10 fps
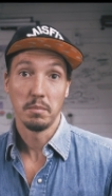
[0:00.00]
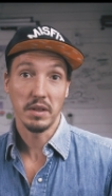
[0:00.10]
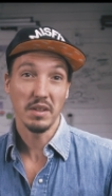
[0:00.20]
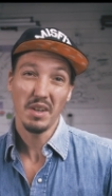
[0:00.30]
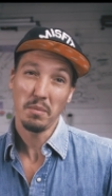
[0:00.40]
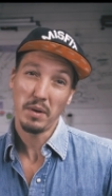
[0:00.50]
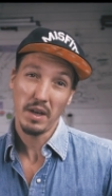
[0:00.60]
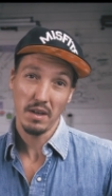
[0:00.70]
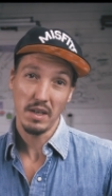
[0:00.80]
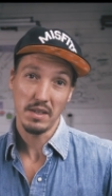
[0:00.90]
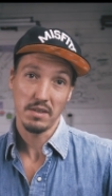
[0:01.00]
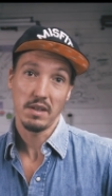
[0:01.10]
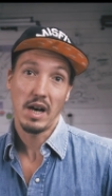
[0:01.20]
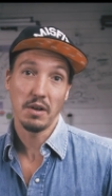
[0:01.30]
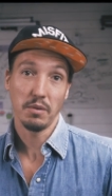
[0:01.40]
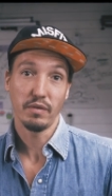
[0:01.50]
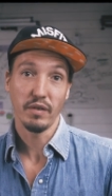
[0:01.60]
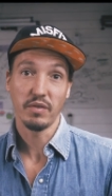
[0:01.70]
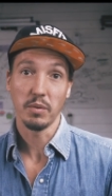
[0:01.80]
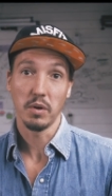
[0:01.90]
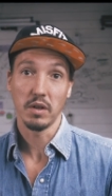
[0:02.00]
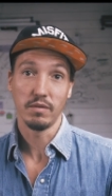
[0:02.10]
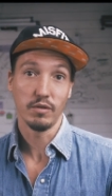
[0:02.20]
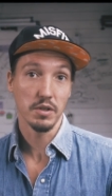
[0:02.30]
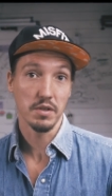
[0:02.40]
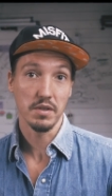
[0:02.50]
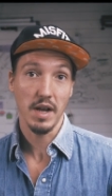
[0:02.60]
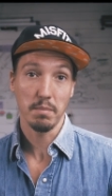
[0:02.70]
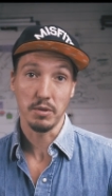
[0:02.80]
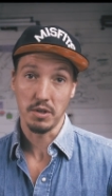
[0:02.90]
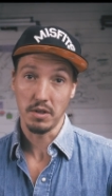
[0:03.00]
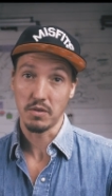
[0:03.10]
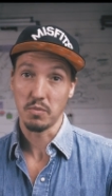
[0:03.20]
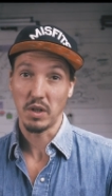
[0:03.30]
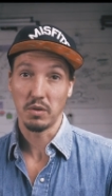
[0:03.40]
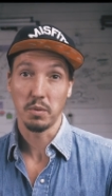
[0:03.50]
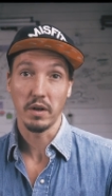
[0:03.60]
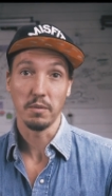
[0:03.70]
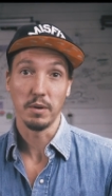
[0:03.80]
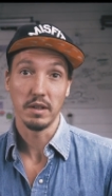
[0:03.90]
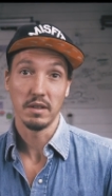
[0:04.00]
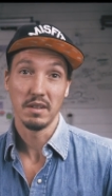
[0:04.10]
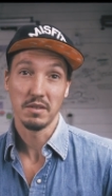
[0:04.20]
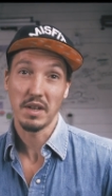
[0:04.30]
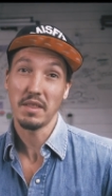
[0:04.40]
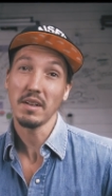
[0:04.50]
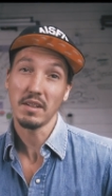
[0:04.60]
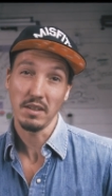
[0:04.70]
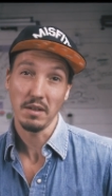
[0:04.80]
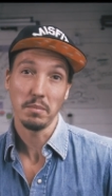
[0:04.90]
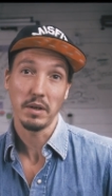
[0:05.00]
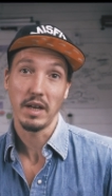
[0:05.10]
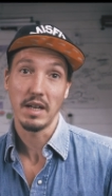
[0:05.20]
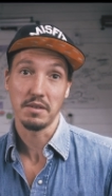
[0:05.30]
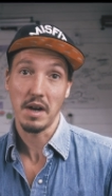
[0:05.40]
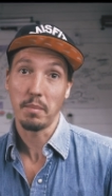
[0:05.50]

but the Jinbei is 150 watt versus the Aputure is 120 watt. So I think the Jinbei has the